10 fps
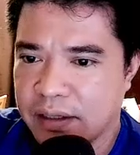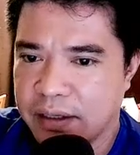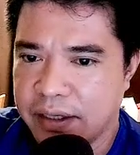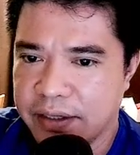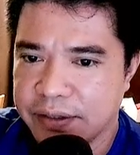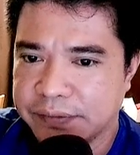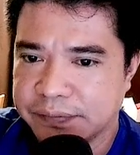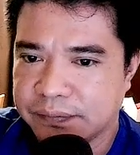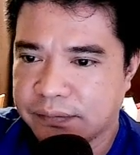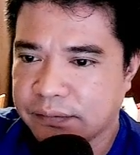gear
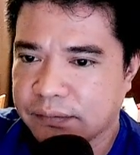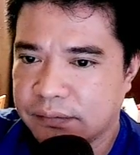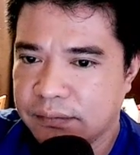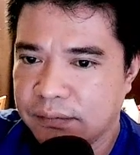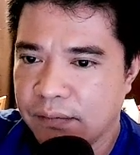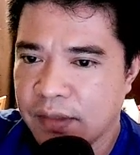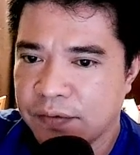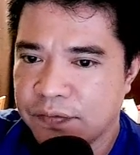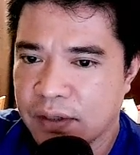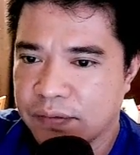
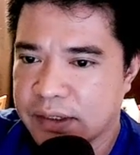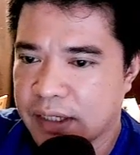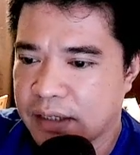for our Sun